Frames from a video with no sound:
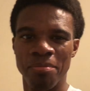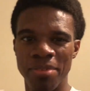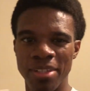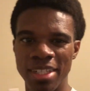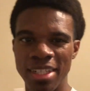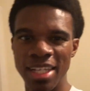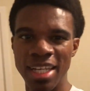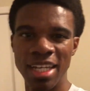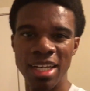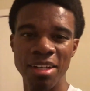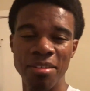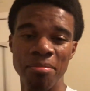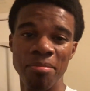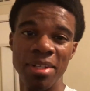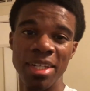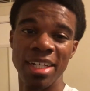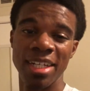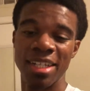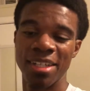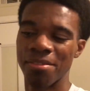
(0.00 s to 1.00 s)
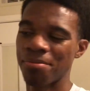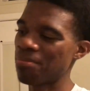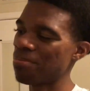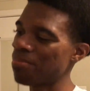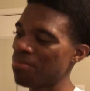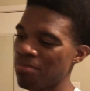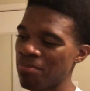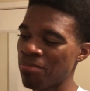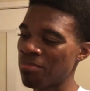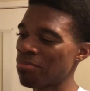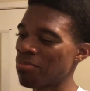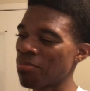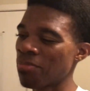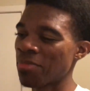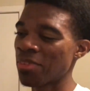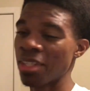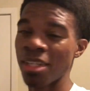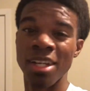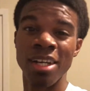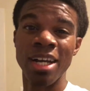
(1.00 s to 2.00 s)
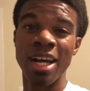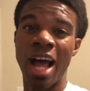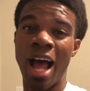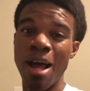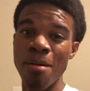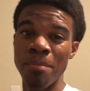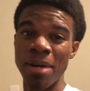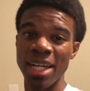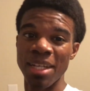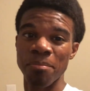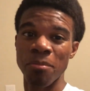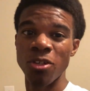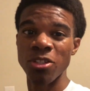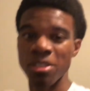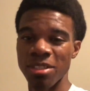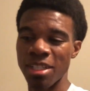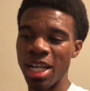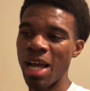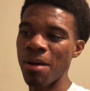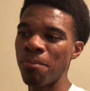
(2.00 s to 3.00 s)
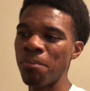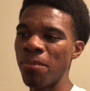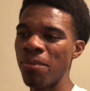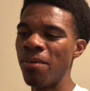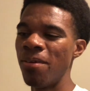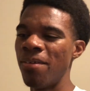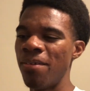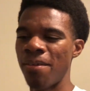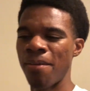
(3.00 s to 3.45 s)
But yeah, man. I might most. I'm.